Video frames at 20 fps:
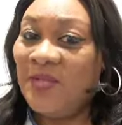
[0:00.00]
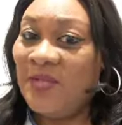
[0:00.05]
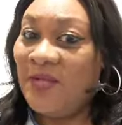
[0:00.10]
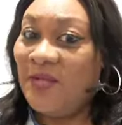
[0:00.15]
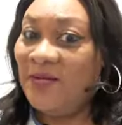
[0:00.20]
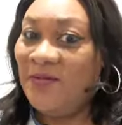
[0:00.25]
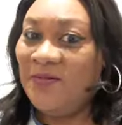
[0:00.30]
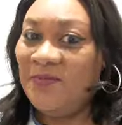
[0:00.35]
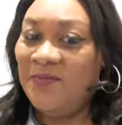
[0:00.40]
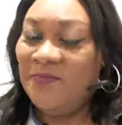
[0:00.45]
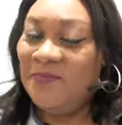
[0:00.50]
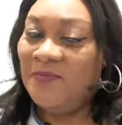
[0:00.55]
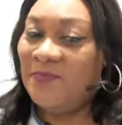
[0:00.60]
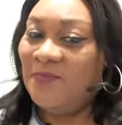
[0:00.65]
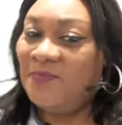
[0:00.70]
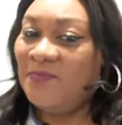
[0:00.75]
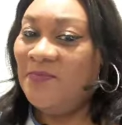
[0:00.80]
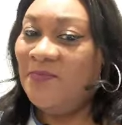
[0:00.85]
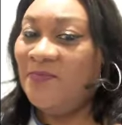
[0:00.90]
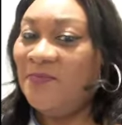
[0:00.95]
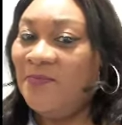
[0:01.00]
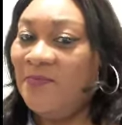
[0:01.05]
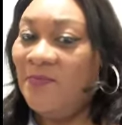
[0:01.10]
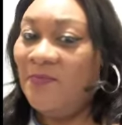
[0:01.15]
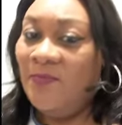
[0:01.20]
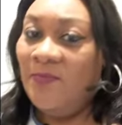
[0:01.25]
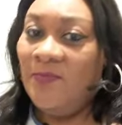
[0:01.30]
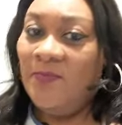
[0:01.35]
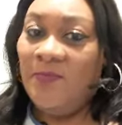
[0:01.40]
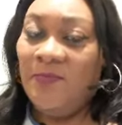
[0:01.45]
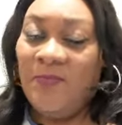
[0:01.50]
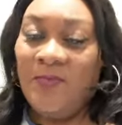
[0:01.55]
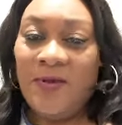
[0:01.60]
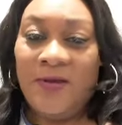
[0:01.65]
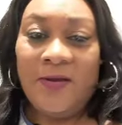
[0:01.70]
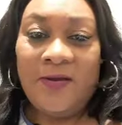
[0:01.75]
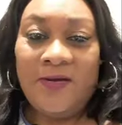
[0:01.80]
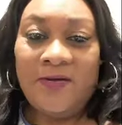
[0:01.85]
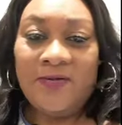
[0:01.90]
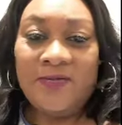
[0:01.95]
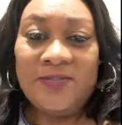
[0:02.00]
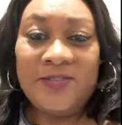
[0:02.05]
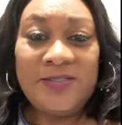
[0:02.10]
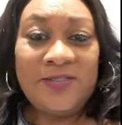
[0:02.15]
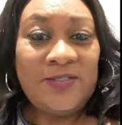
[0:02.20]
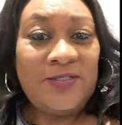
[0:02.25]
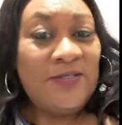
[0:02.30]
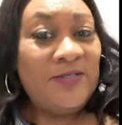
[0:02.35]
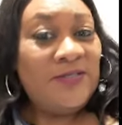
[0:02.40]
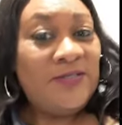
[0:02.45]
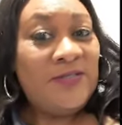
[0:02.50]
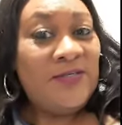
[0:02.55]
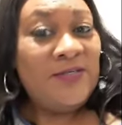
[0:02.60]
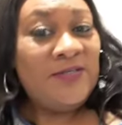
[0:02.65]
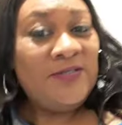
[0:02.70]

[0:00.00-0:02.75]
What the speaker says: And I'll see you in the